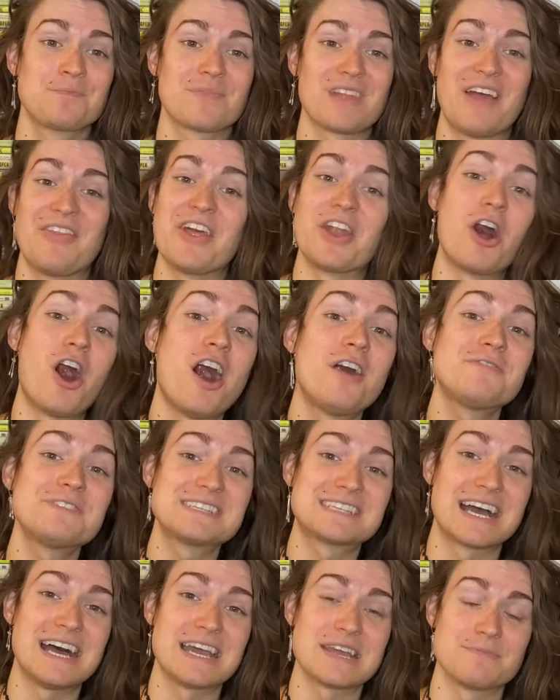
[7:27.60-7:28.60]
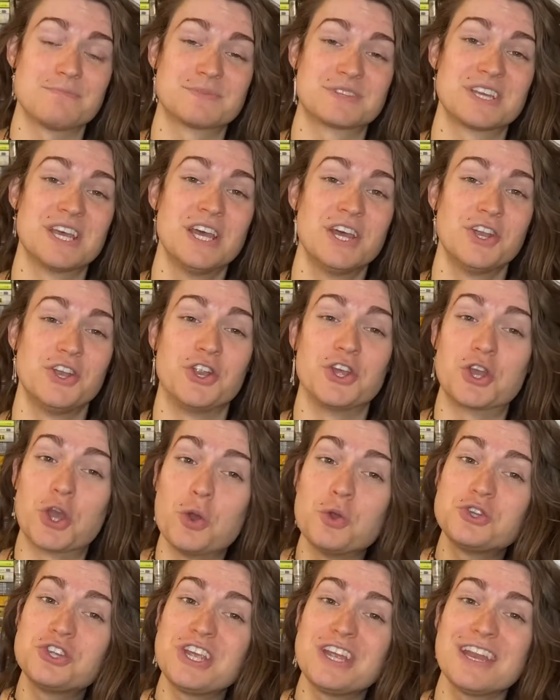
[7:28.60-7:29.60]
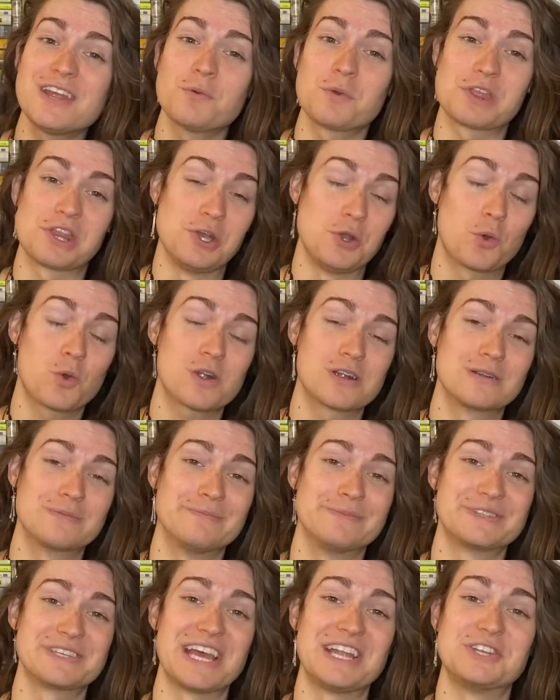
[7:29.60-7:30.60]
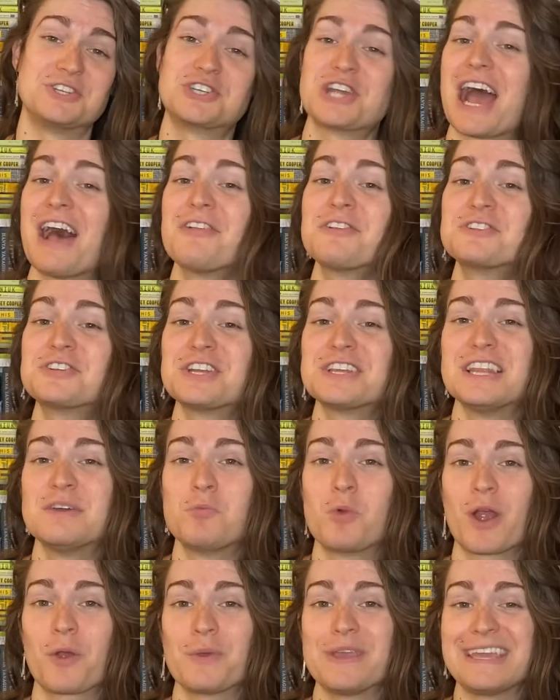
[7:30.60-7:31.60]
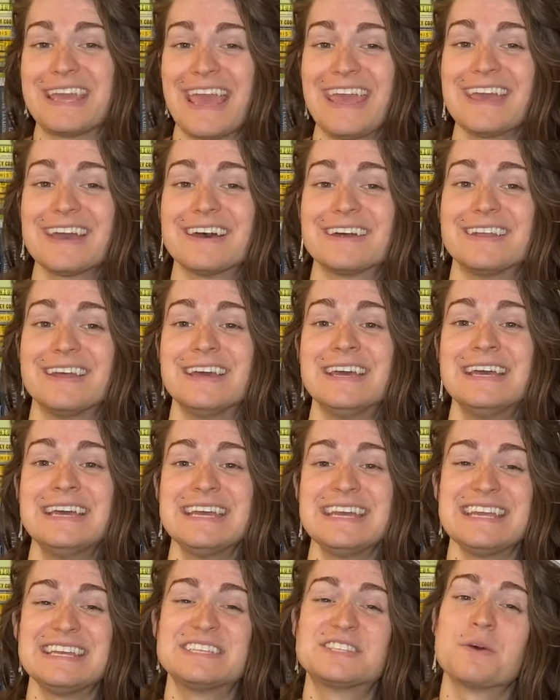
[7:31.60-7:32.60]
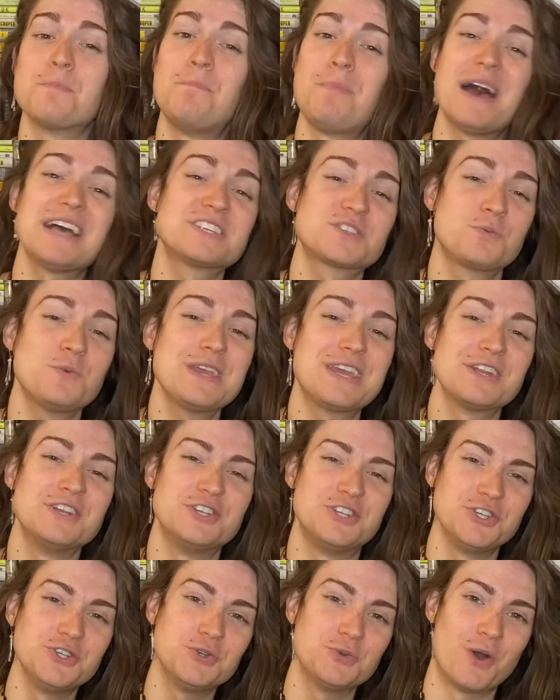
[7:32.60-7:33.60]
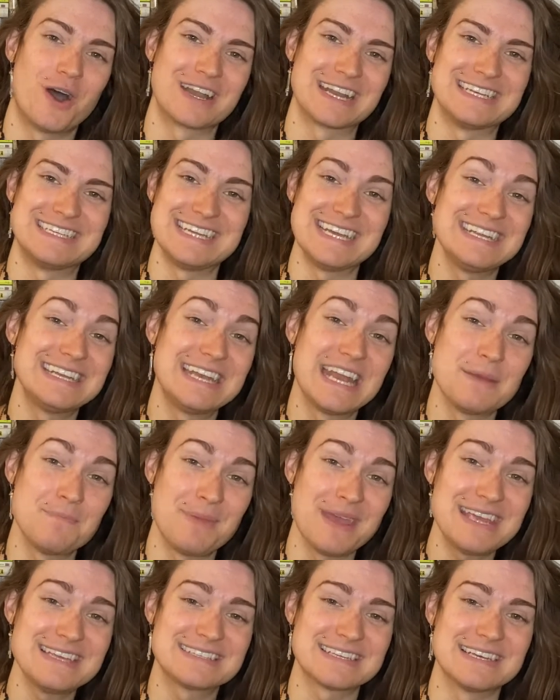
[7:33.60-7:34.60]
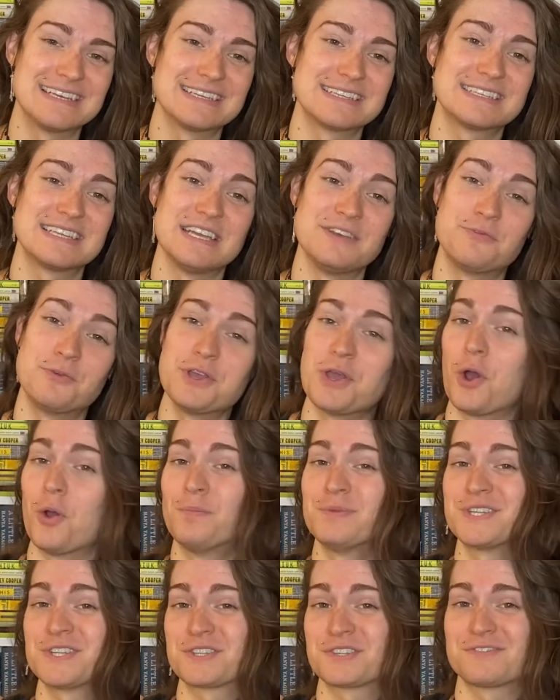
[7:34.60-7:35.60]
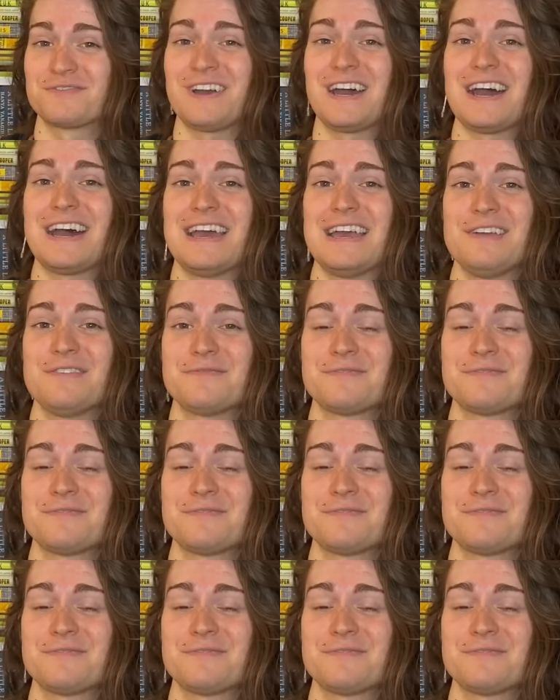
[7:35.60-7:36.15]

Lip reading: and that oftentimes negotiating with norms and challenging them where we can is the best we can do on a day-to-day basis if we hope to survive.